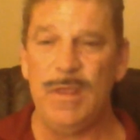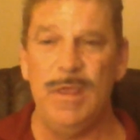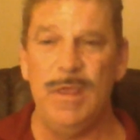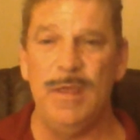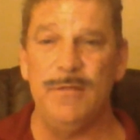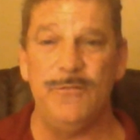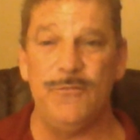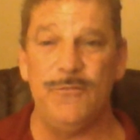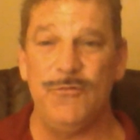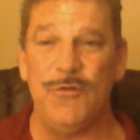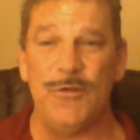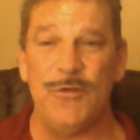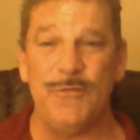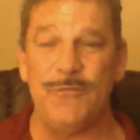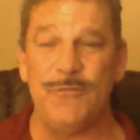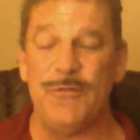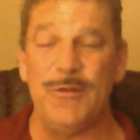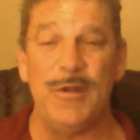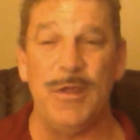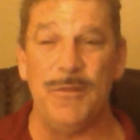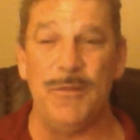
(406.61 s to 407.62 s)
It's
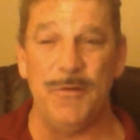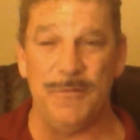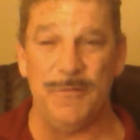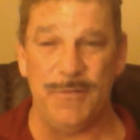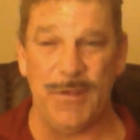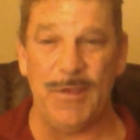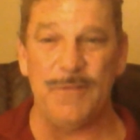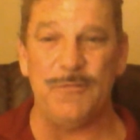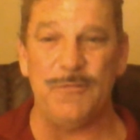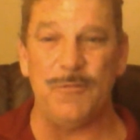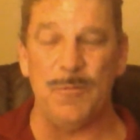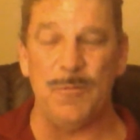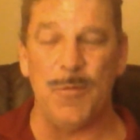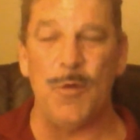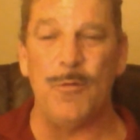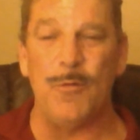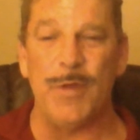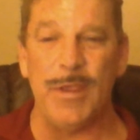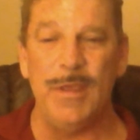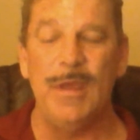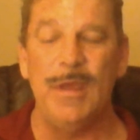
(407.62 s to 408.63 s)
just another
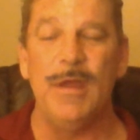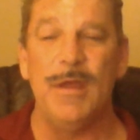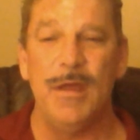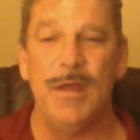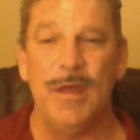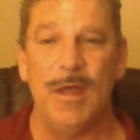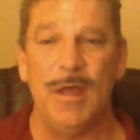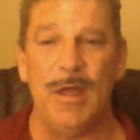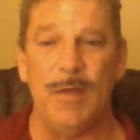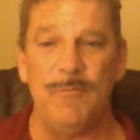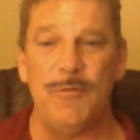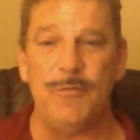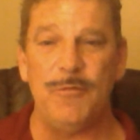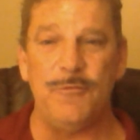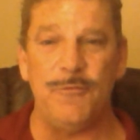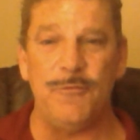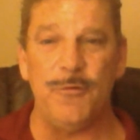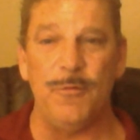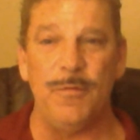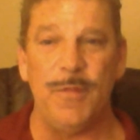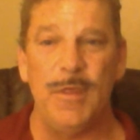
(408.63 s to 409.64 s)
testimony of the
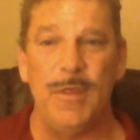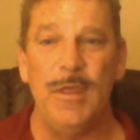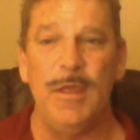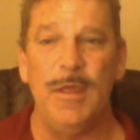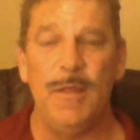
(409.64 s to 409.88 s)
truth.